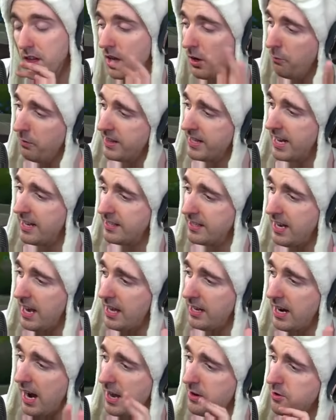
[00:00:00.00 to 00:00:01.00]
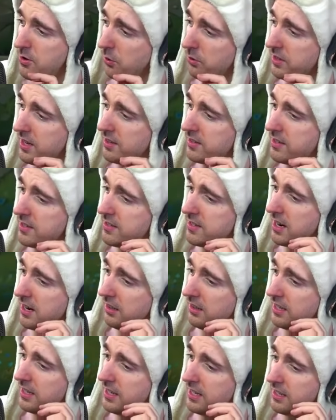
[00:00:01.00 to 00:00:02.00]
With that said, I don't
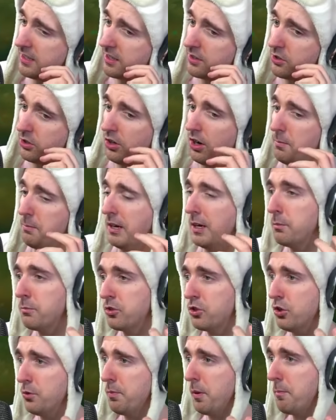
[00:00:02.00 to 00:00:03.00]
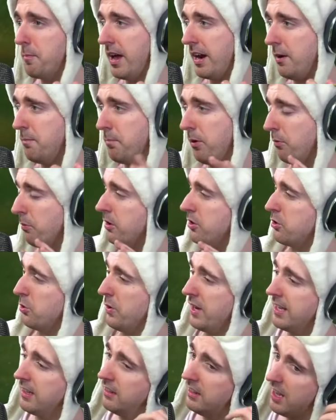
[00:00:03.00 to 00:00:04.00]
necessarily think that they're going to become super meta, but we're
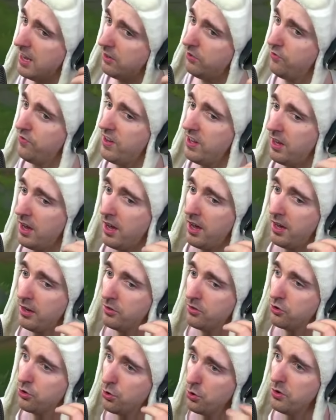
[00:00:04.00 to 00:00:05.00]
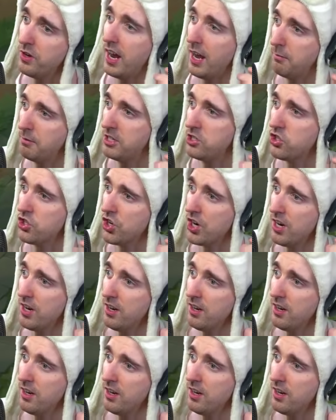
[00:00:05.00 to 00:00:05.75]
doing less true damage.